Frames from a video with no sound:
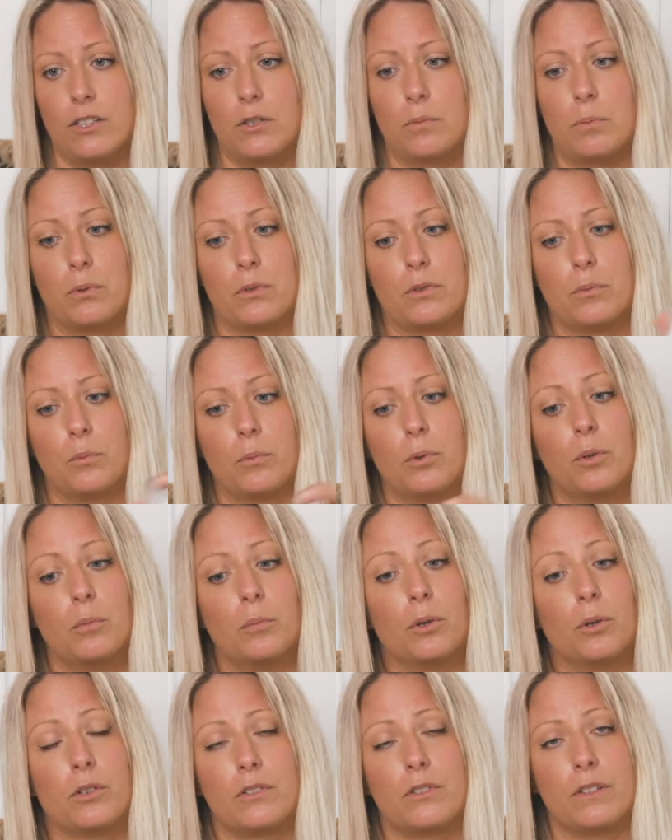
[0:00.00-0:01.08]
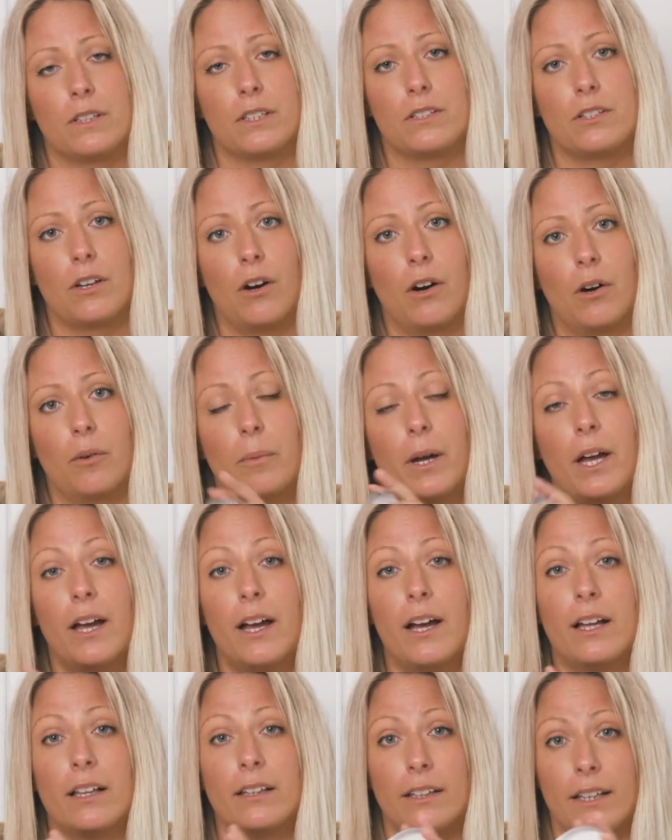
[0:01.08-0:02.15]
You just put some warm water in the top,
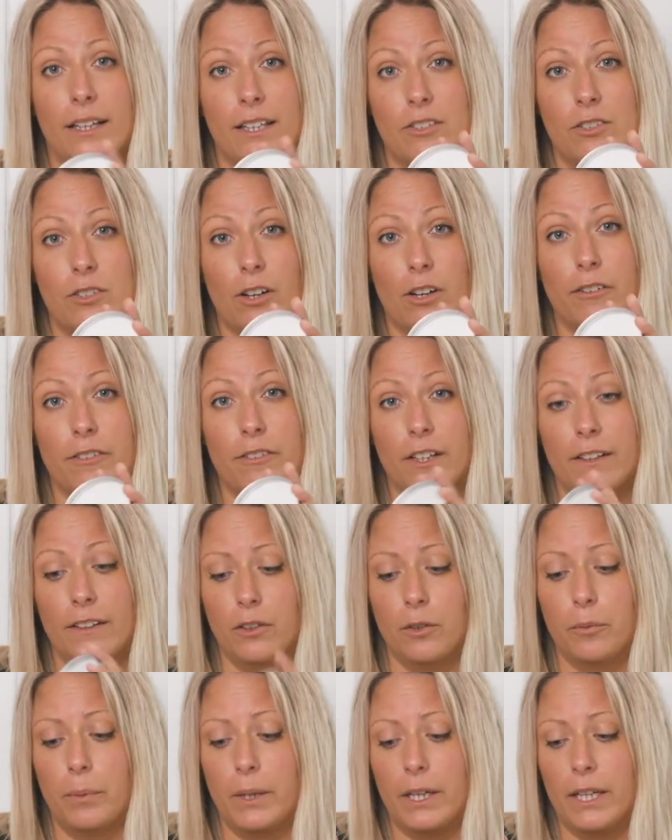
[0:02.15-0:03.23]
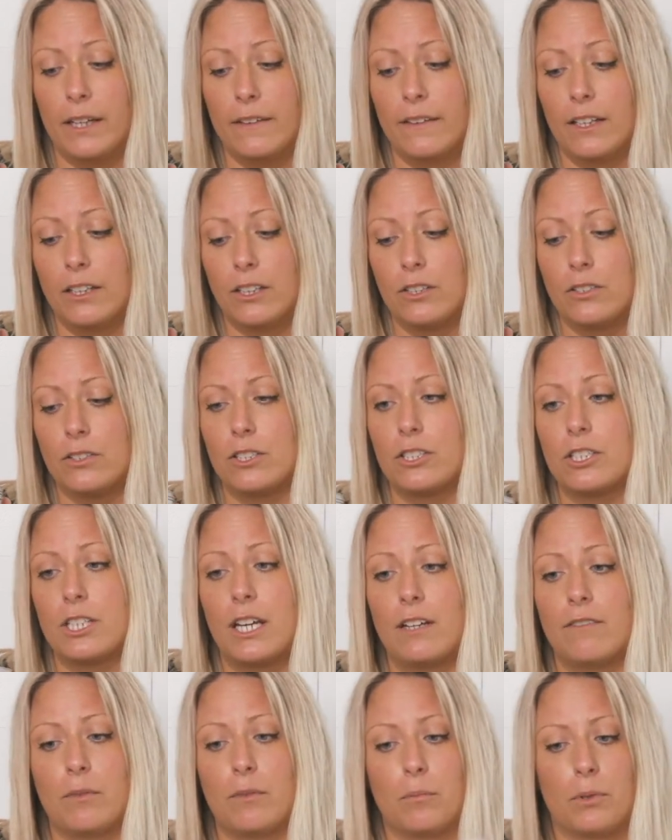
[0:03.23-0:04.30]
let it soften a little bit, and then you use your
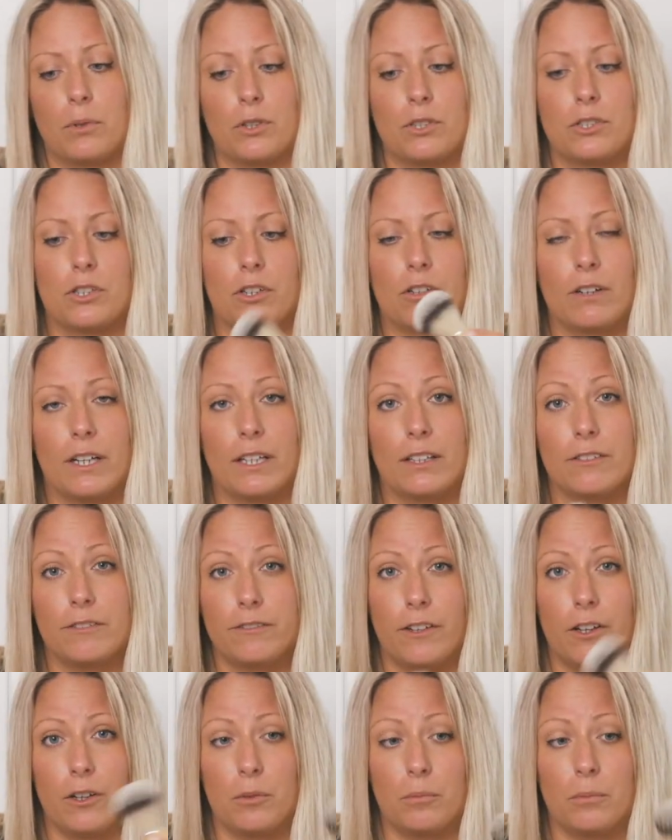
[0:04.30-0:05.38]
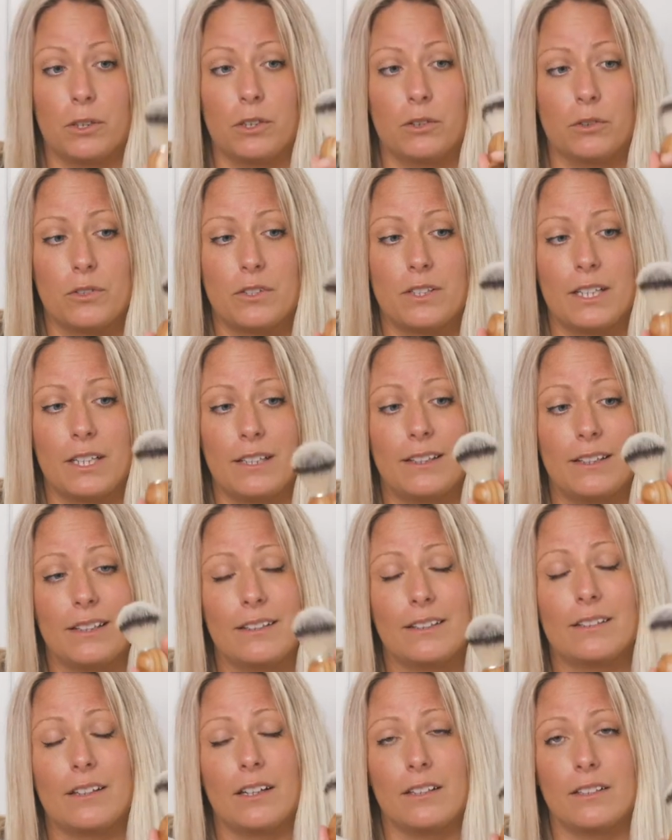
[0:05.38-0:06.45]
shaving brush to create the foam. You'll see
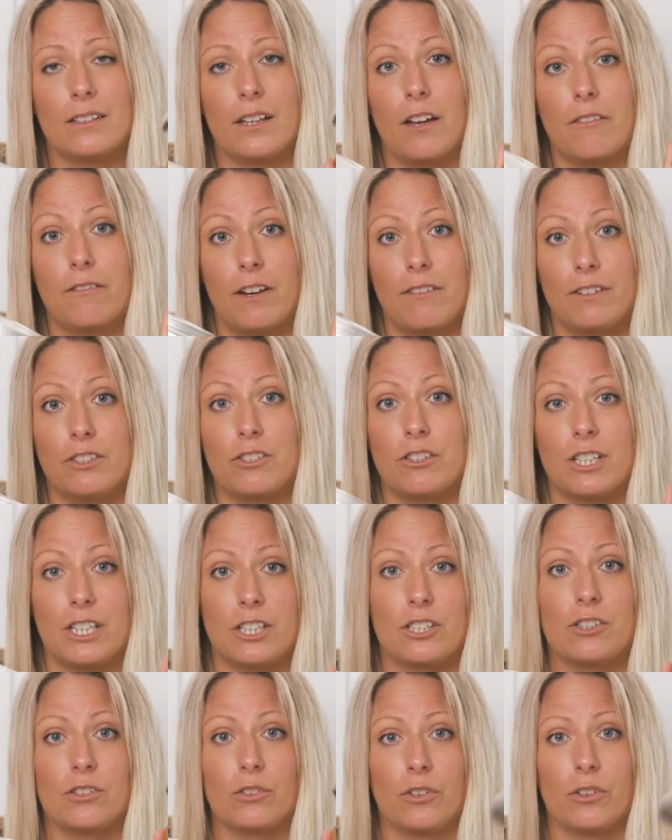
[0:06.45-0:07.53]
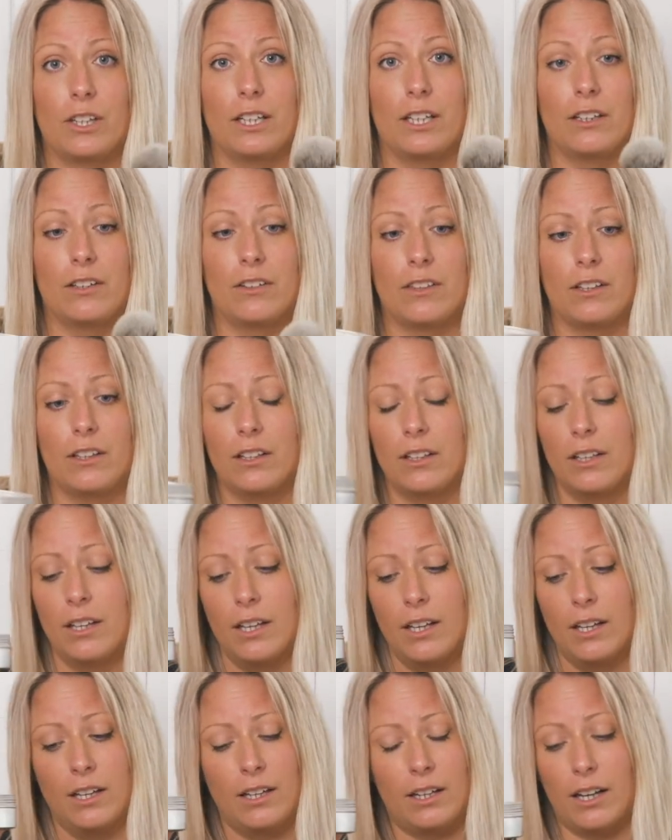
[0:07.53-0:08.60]
this as a very traditional thing that
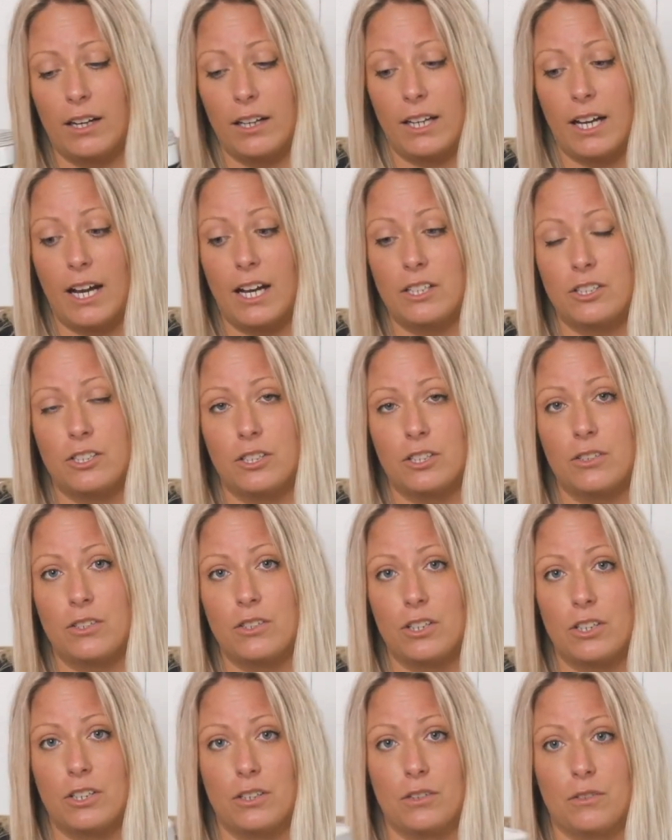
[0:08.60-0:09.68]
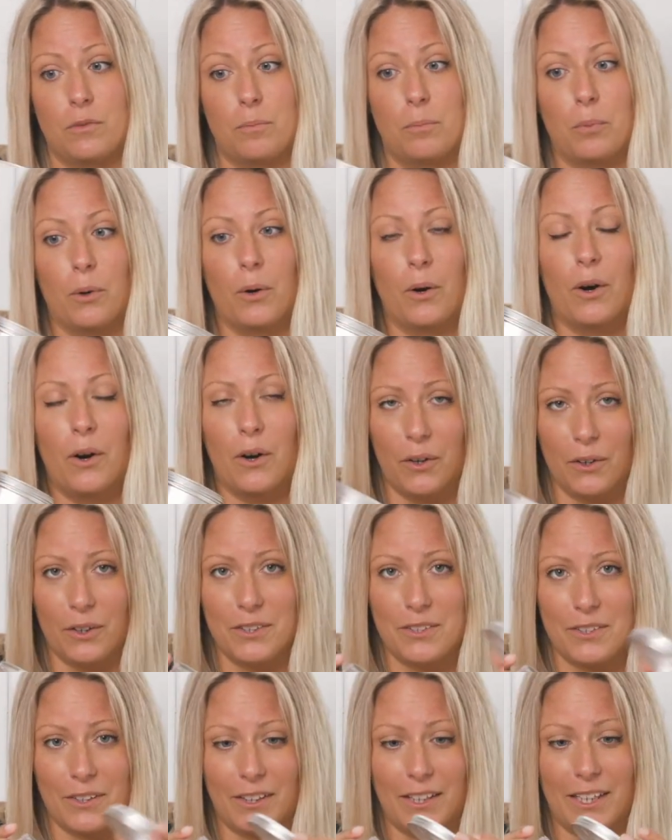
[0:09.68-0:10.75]
kind of guys used to use, but
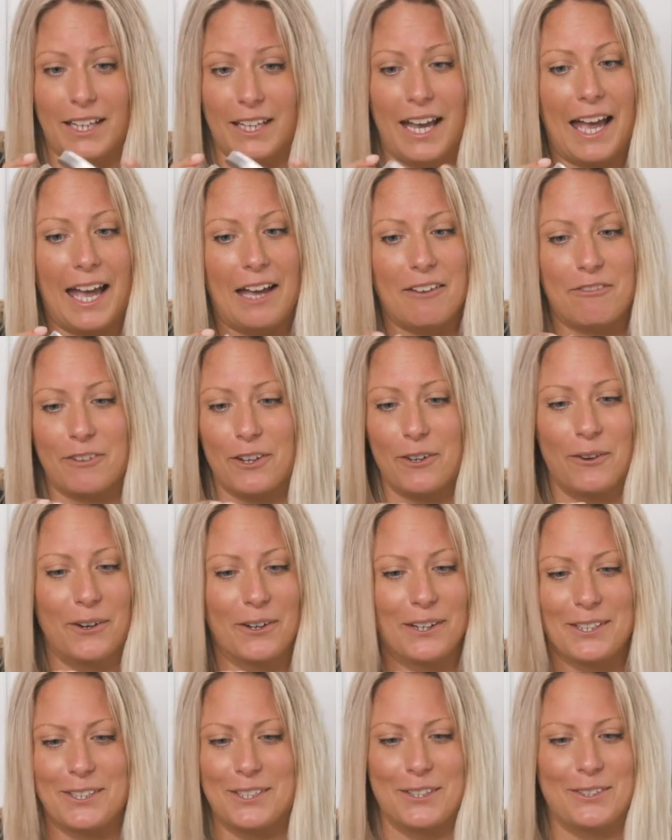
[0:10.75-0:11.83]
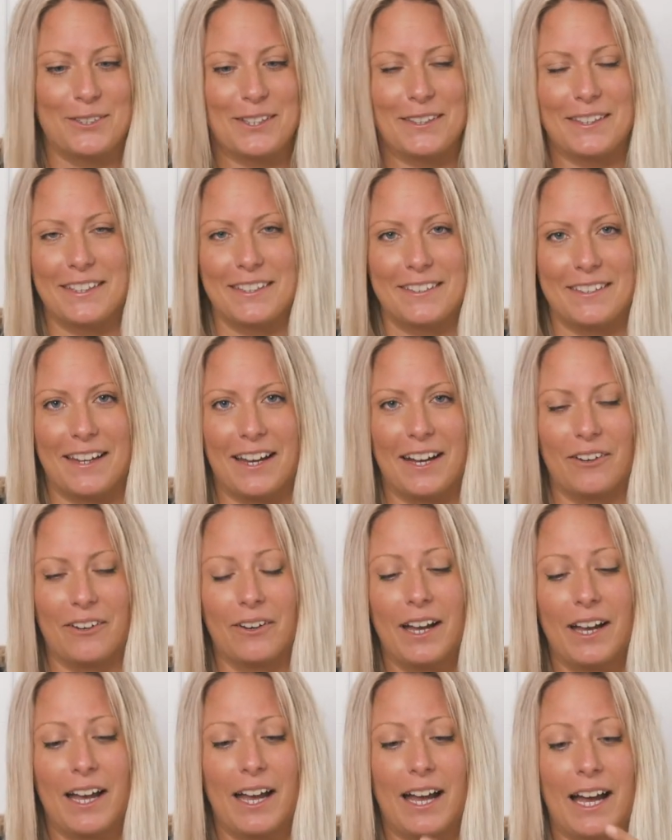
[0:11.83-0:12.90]
honestly, everyone is using this
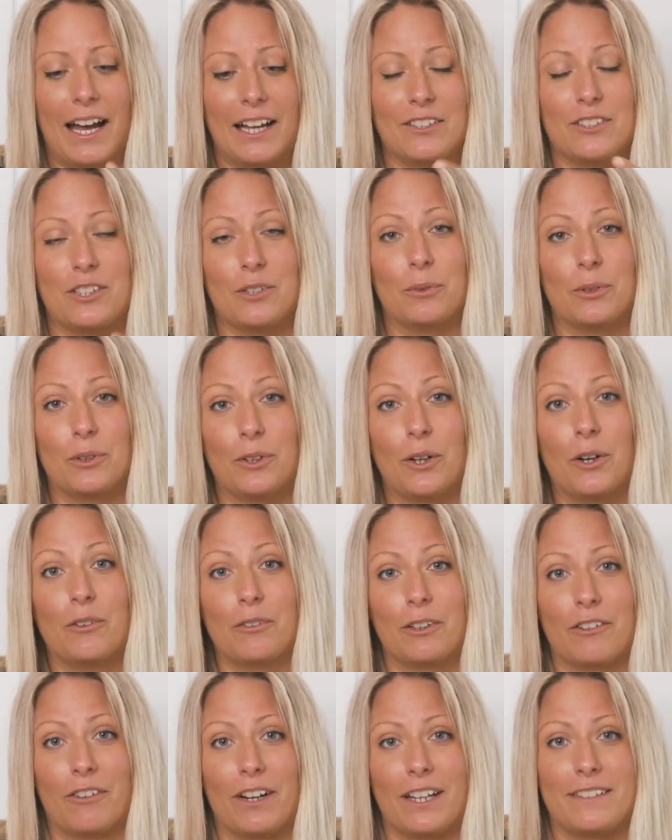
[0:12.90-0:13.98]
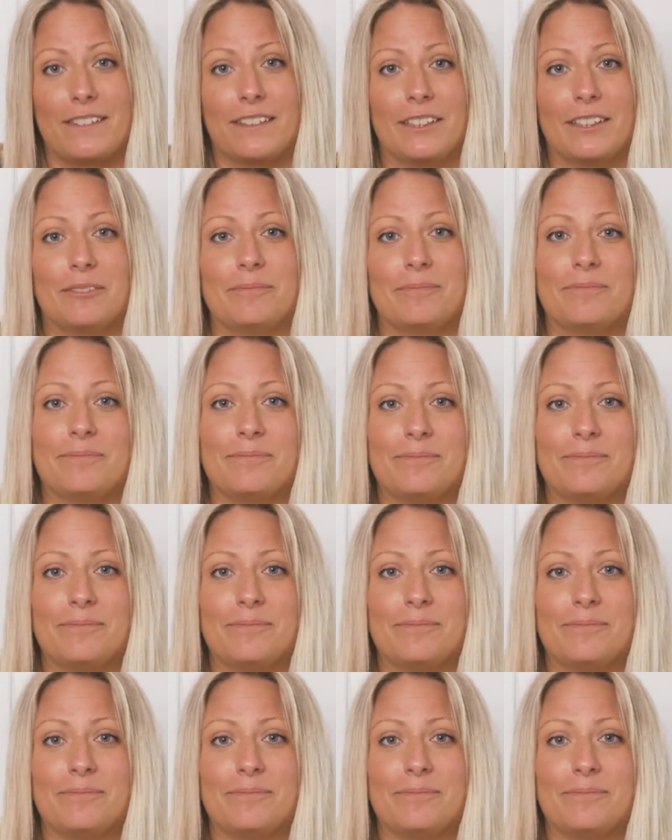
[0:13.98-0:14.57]
now, and you will not regret it.